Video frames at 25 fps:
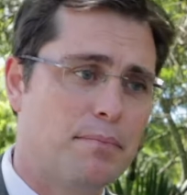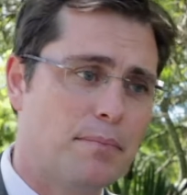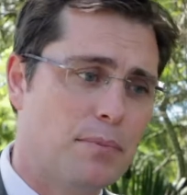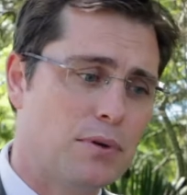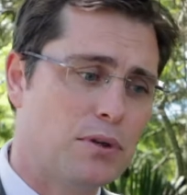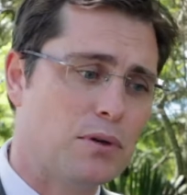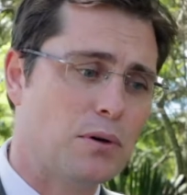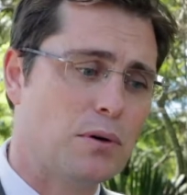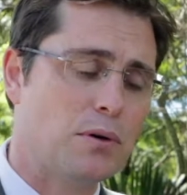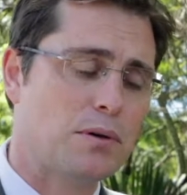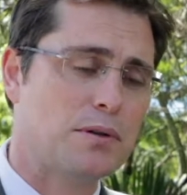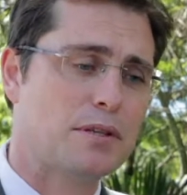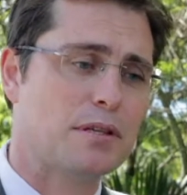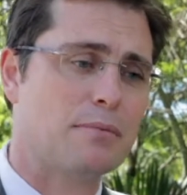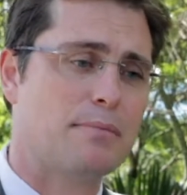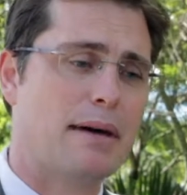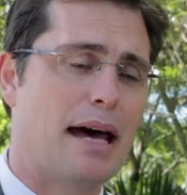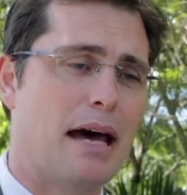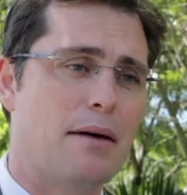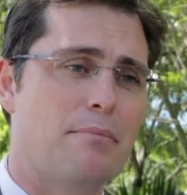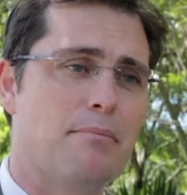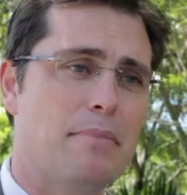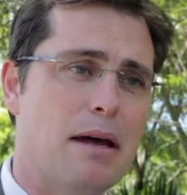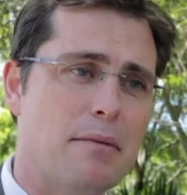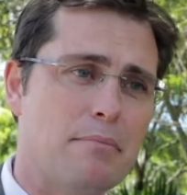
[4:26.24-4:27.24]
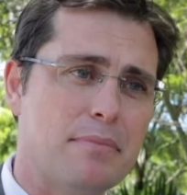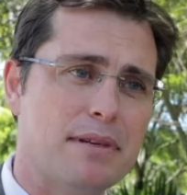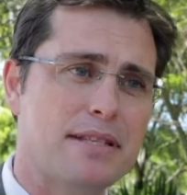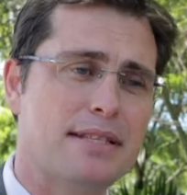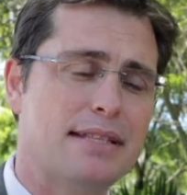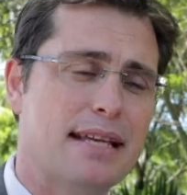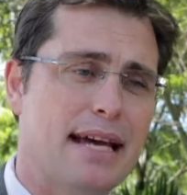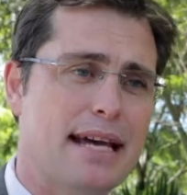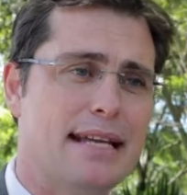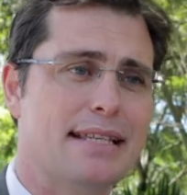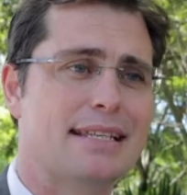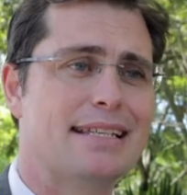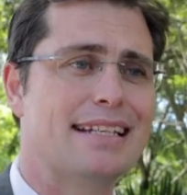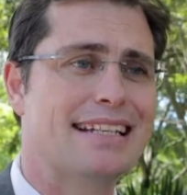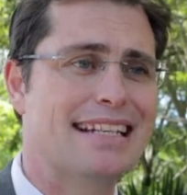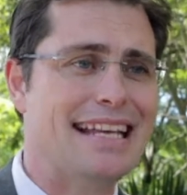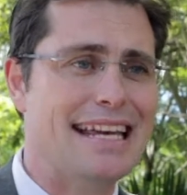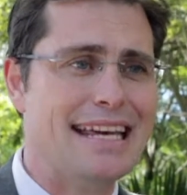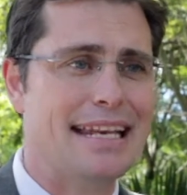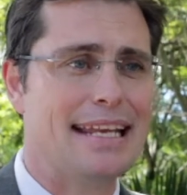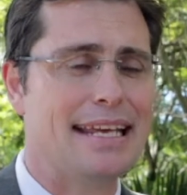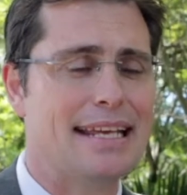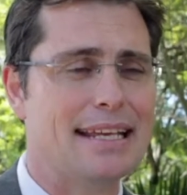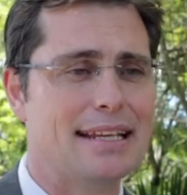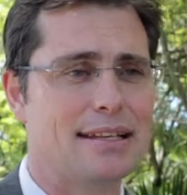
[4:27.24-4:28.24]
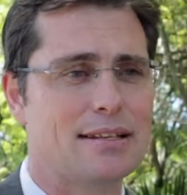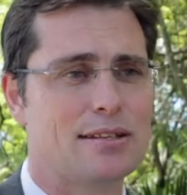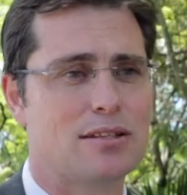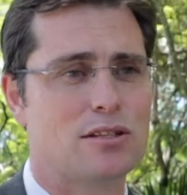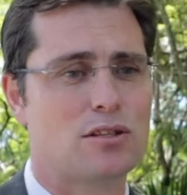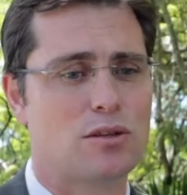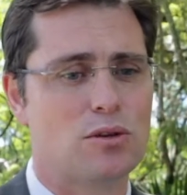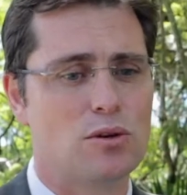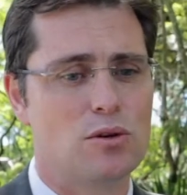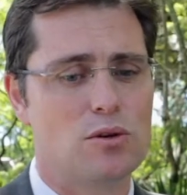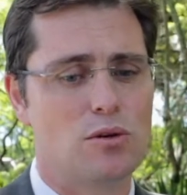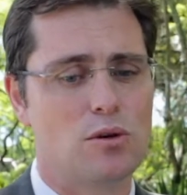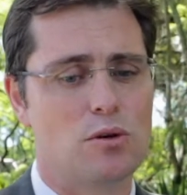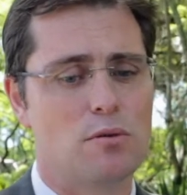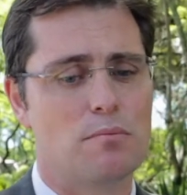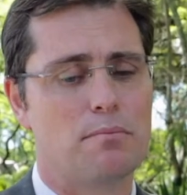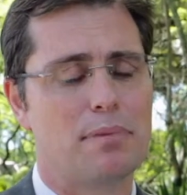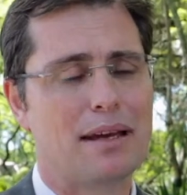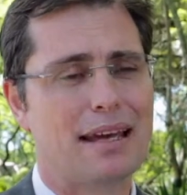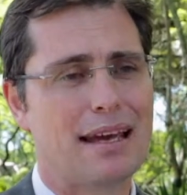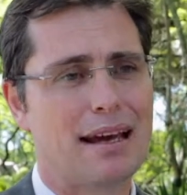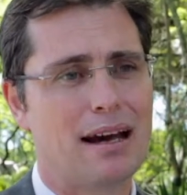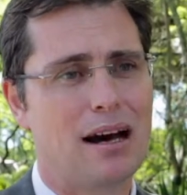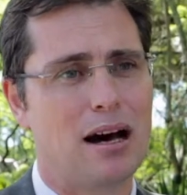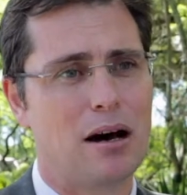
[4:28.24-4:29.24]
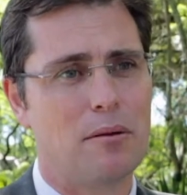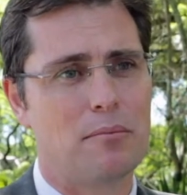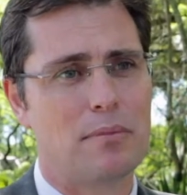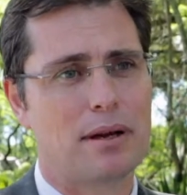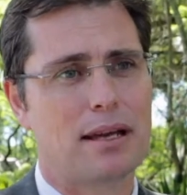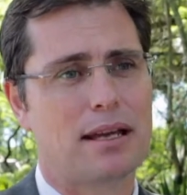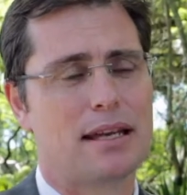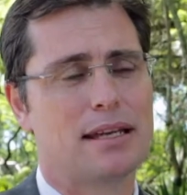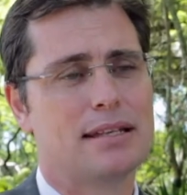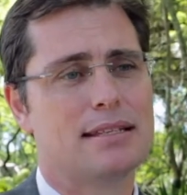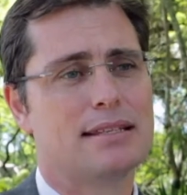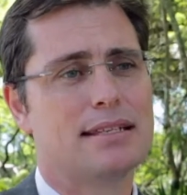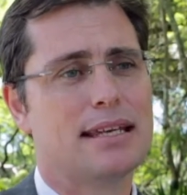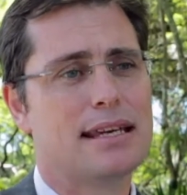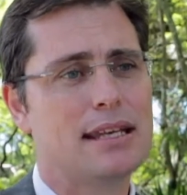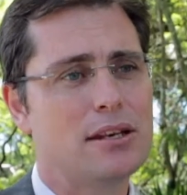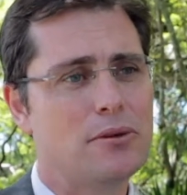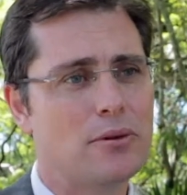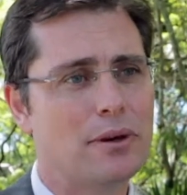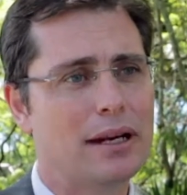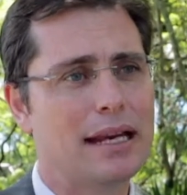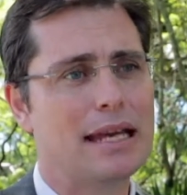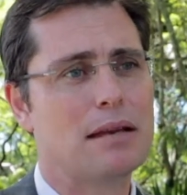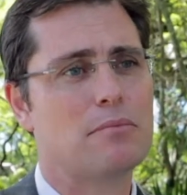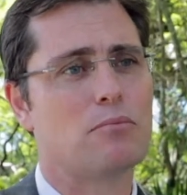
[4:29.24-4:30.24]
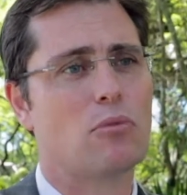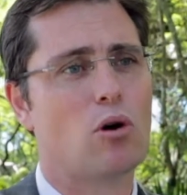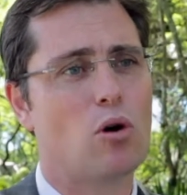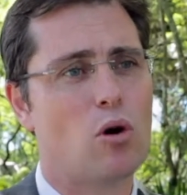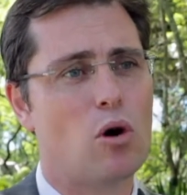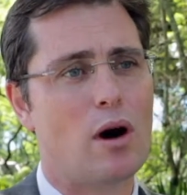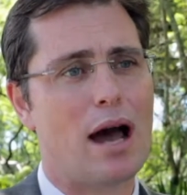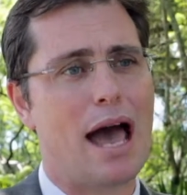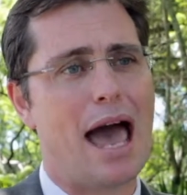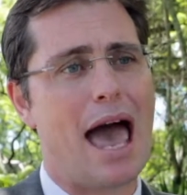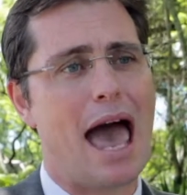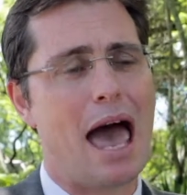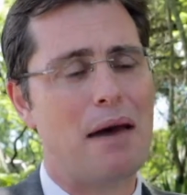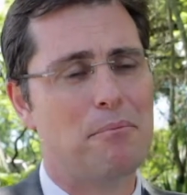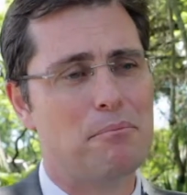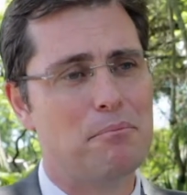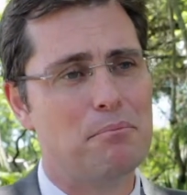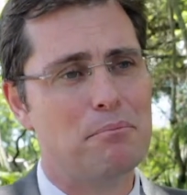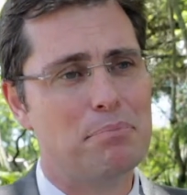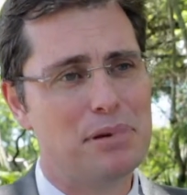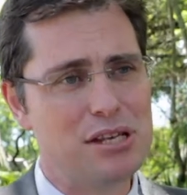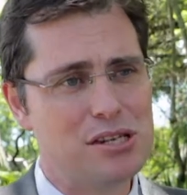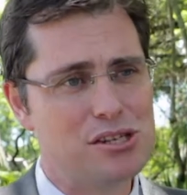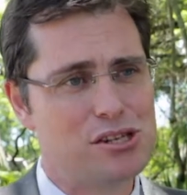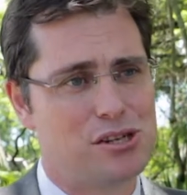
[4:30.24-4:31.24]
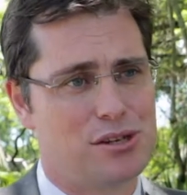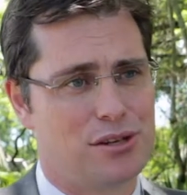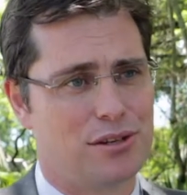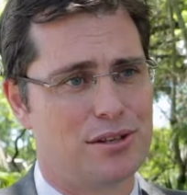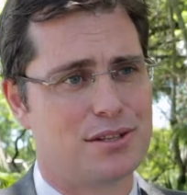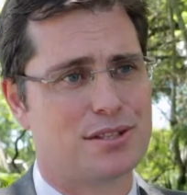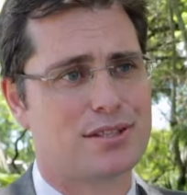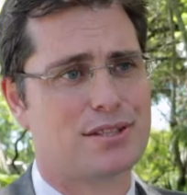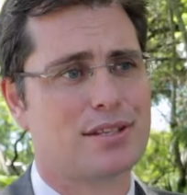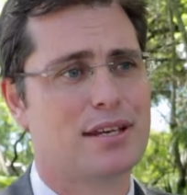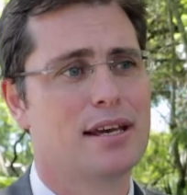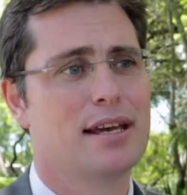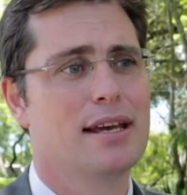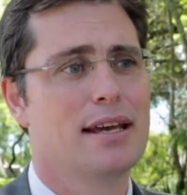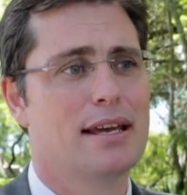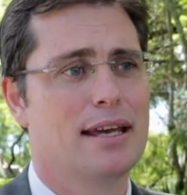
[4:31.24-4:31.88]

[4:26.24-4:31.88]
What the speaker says: talks about member states needing to become continually more ambitious